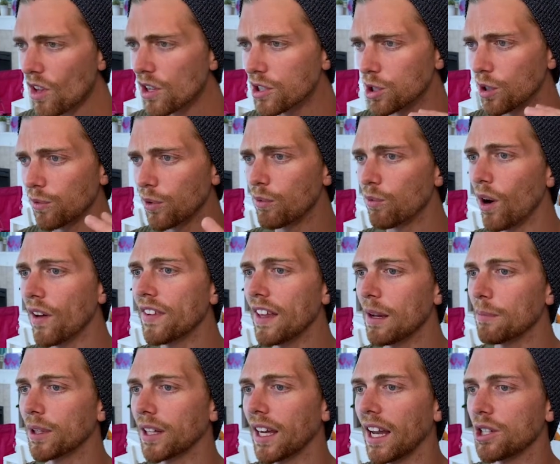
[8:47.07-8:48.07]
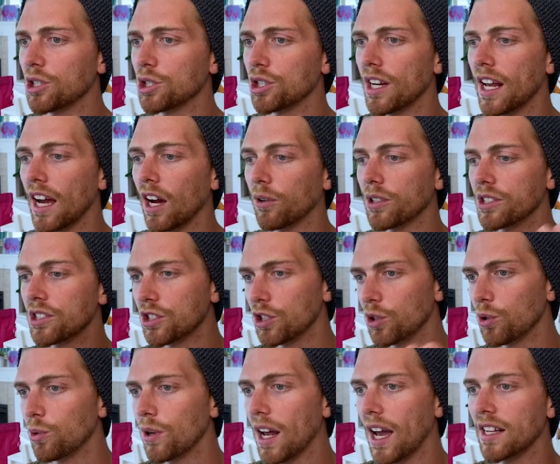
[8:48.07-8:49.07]
So if we run the application now, as
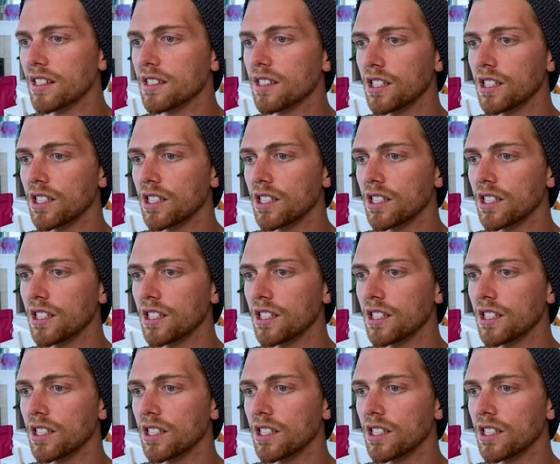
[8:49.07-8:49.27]
soon as